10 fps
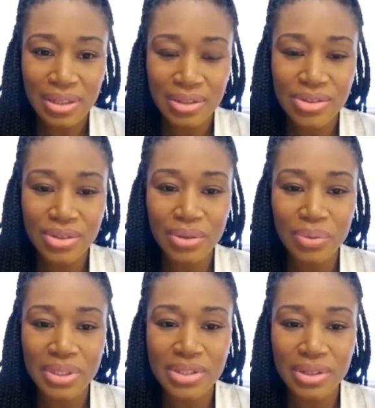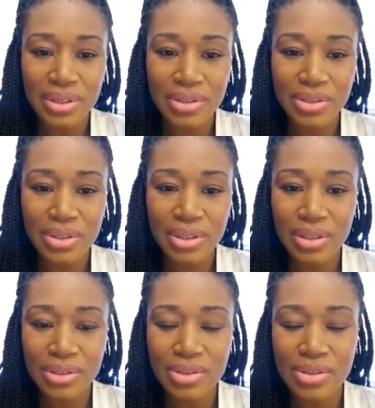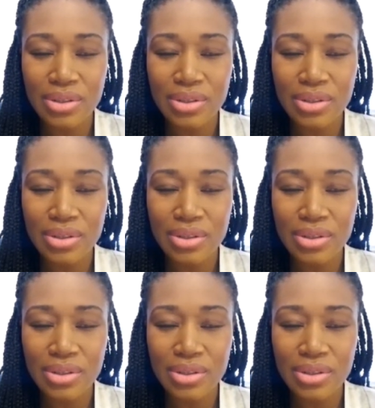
Do your research. There's